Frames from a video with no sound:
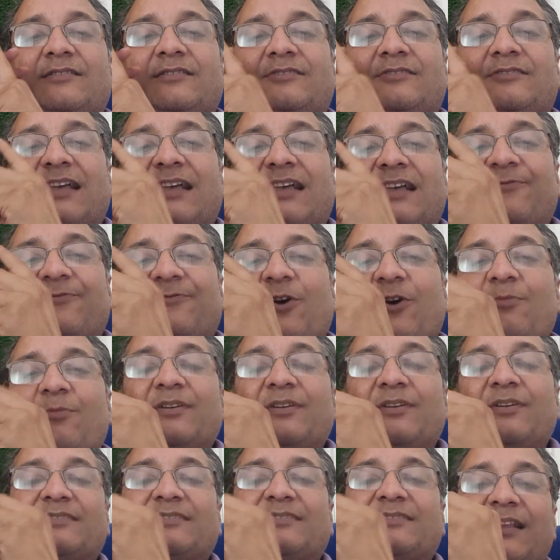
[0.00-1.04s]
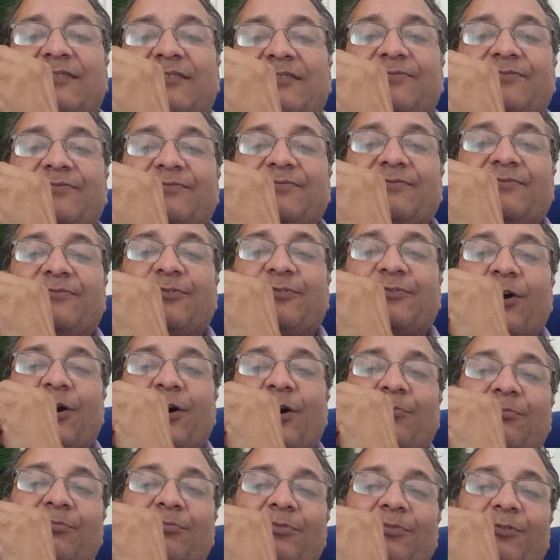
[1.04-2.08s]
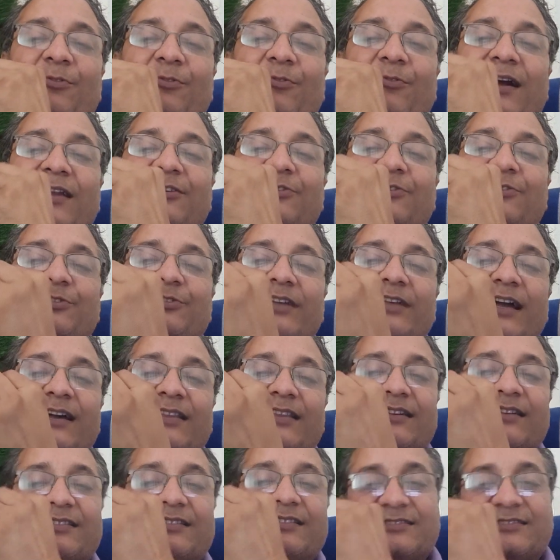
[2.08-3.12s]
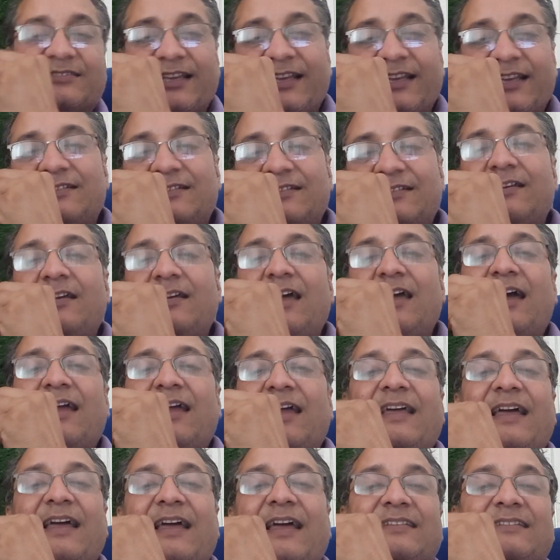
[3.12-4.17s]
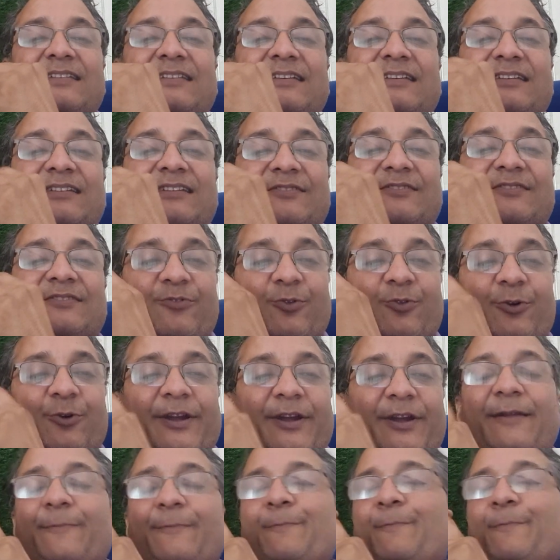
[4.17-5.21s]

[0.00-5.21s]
transforms itself from one to the other state, and hence it is fluid,